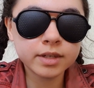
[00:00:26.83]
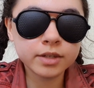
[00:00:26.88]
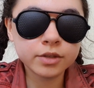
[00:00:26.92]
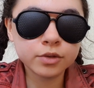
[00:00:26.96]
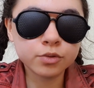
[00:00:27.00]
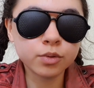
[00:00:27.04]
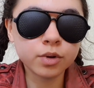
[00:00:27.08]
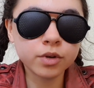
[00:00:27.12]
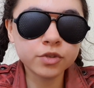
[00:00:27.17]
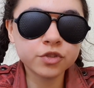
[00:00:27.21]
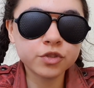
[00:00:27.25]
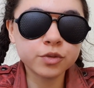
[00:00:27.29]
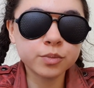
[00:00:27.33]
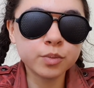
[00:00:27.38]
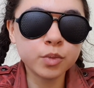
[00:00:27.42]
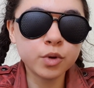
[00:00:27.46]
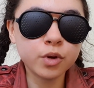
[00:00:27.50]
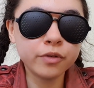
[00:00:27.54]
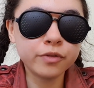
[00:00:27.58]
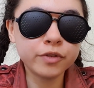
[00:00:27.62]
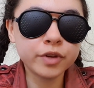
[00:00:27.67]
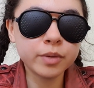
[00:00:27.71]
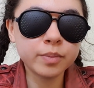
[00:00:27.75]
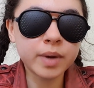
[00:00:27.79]
You watch a
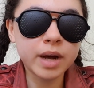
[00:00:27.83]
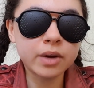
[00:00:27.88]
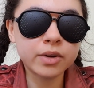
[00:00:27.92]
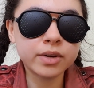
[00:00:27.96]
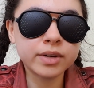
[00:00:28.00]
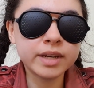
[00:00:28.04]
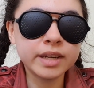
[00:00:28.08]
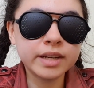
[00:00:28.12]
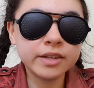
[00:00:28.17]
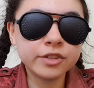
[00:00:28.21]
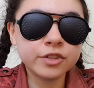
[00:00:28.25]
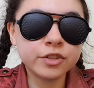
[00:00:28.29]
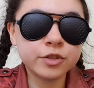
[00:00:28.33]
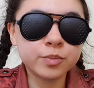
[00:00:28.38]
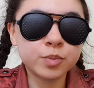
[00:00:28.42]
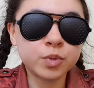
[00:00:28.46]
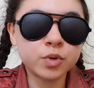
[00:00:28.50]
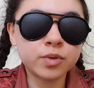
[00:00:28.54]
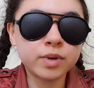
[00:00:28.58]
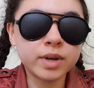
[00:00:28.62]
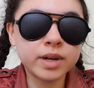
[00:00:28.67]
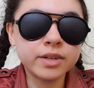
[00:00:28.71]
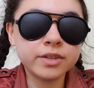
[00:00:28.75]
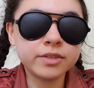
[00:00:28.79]
movie about an
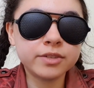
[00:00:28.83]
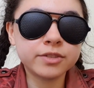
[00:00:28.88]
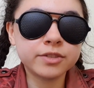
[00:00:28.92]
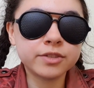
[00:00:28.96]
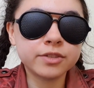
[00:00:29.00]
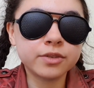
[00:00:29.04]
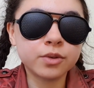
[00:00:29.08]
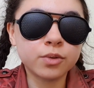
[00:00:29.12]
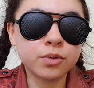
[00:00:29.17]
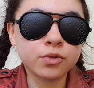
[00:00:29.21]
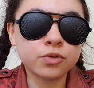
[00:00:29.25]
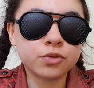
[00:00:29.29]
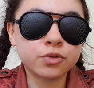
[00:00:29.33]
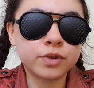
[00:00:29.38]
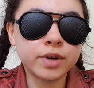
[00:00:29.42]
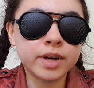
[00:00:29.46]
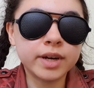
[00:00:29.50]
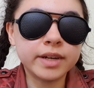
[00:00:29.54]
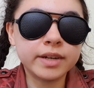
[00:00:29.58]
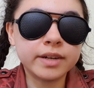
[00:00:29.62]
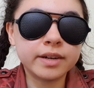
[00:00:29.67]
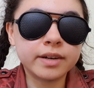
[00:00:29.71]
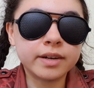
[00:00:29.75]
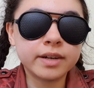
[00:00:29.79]
inspirational
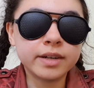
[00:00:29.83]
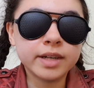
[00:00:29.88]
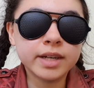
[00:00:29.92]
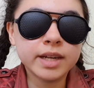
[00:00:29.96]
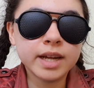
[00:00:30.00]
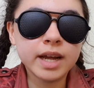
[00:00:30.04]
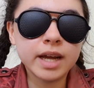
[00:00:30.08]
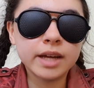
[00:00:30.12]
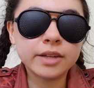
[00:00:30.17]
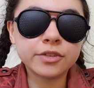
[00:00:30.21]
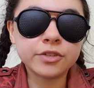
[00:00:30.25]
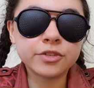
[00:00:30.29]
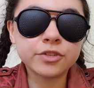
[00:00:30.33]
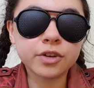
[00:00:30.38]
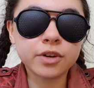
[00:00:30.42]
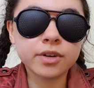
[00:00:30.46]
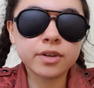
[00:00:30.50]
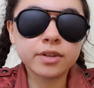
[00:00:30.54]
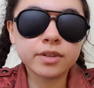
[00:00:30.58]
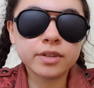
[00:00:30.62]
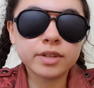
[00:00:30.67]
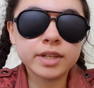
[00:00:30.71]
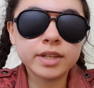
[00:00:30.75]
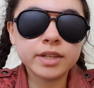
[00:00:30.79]
trader, and
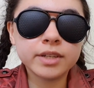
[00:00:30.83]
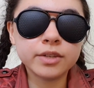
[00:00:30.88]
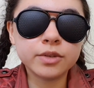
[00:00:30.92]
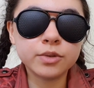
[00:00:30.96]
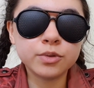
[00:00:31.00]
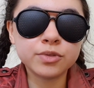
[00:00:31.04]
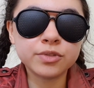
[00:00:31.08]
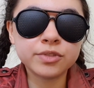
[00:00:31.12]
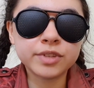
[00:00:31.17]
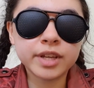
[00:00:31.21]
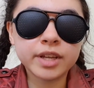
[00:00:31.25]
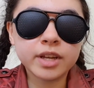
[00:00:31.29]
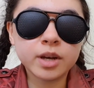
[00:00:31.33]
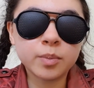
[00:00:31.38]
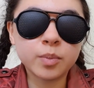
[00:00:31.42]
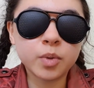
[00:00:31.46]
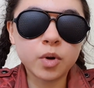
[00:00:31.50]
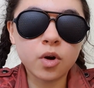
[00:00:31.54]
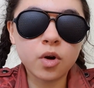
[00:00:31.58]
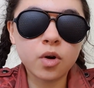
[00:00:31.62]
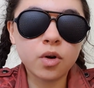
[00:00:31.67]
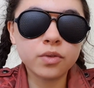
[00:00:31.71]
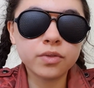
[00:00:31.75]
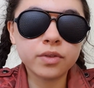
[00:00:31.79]
suddenly you stay up
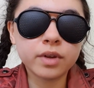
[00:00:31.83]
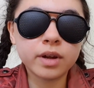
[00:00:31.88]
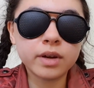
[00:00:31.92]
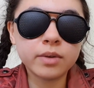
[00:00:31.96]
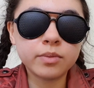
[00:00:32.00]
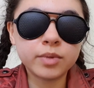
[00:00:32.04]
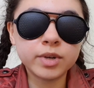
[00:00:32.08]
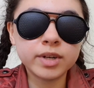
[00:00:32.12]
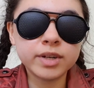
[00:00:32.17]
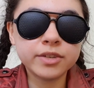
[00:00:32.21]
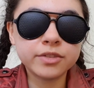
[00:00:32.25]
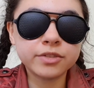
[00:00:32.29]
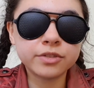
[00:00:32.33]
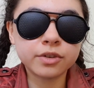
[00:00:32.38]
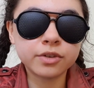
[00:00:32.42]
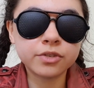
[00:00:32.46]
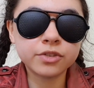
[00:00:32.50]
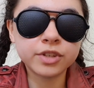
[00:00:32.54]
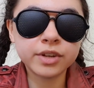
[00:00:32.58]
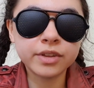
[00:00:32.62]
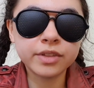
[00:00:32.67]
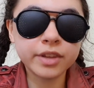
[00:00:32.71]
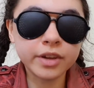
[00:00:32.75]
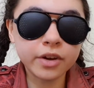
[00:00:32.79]
all night
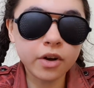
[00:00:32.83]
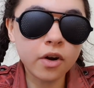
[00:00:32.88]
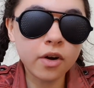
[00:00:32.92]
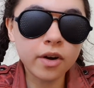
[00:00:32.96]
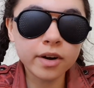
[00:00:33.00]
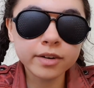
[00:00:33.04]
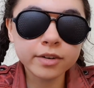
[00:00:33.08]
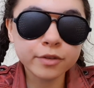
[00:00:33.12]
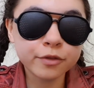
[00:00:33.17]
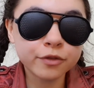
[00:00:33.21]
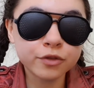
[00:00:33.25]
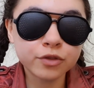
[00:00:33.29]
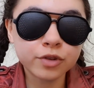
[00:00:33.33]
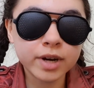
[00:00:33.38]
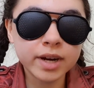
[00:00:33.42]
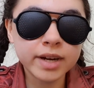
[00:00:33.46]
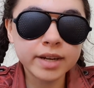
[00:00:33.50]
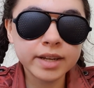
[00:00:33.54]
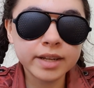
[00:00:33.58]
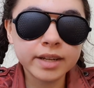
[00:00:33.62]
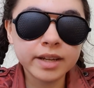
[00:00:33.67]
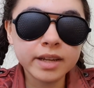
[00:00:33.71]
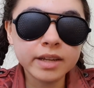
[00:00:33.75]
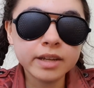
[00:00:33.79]
researching the art of
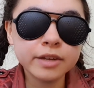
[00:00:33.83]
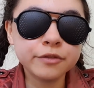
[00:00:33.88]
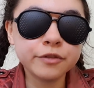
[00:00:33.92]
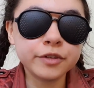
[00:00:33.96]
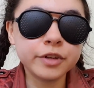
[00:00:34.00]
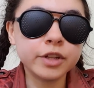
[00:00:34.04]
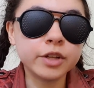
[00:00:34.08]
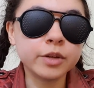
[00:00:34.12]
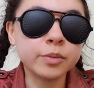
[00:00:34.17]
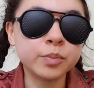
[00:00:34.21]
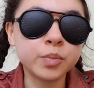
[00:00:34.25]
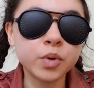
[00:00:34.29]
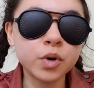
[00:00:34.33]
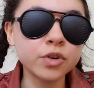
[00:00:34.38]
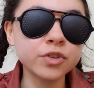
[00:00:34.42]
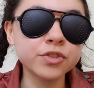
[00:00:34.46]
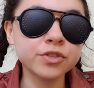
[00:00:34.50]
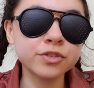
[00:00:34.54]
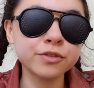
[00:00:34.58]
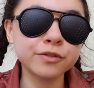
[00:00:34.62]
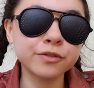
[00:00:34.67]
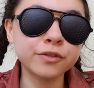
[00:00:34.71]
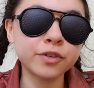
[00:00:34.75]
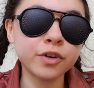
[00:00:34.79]
trading, feeling
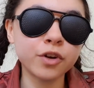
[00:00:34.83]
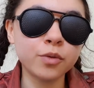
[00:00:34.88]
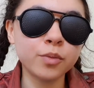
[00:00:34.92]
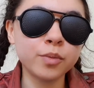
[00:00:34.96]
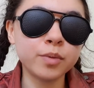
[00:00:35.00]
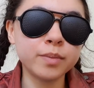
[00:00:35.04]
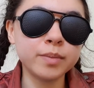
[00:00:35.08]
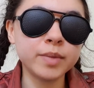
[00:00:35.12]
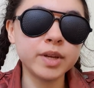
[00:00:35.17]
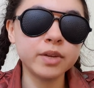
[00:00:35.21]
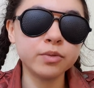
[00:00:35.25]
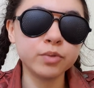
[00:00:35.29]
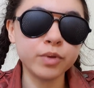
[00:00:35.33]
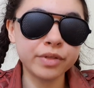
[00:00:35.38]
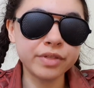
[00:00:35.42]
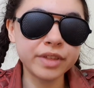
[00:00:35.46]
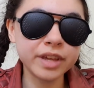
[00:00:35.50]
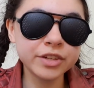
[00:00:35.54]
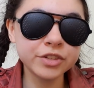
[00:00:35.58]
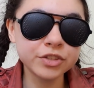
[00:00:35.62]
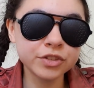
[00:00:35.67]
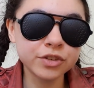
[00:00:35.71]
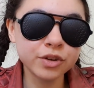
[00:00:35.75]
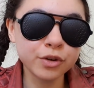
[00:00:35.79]
bursts of dopamine with
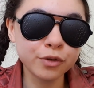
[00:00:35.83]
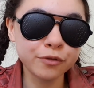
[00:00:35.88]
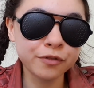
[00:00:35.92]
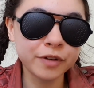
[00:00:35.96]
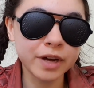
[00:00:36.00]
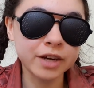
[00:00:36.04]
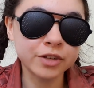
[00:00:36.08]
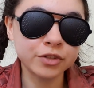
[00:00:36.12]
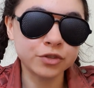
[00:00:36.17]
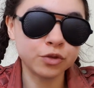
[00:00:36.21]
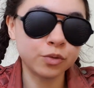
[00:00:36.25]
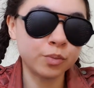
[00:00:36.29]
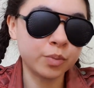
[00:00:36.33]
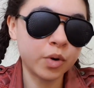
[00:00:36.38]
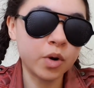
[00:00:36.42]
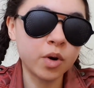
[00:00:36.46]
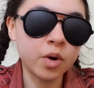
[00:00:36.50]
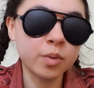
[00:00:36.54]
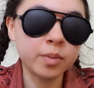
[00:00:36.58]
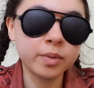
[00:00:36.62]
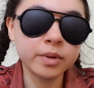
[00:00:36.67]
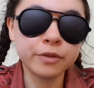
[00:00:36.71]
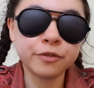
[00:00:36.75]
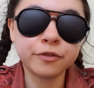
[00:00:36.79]
each new fact you'll
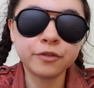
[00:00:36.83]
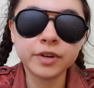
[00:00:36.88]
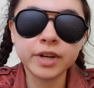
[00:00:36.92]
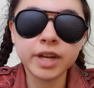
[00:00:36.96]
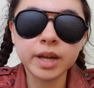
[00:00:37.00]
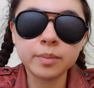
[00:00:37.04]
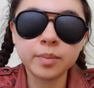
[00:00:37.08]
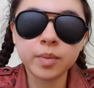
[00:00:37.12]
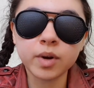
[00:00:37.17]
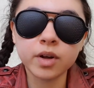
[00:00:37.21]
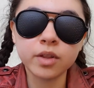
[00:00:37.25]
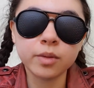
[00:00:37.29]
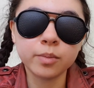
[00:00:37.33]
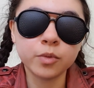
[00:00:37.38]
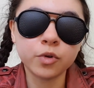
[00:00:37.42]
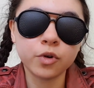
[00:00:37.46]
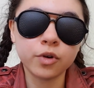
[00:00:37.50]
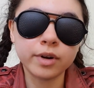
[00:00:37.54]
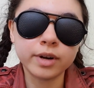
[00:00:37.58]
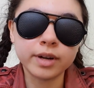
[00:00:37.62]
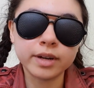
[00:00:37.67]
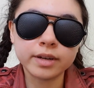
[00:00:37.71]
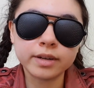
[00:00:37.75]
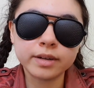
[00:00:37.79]
probably forget by the
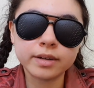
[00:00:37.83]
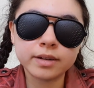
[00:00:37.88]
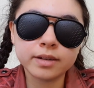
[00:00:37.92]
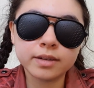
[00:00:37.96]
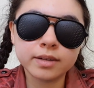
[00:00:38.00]
morning.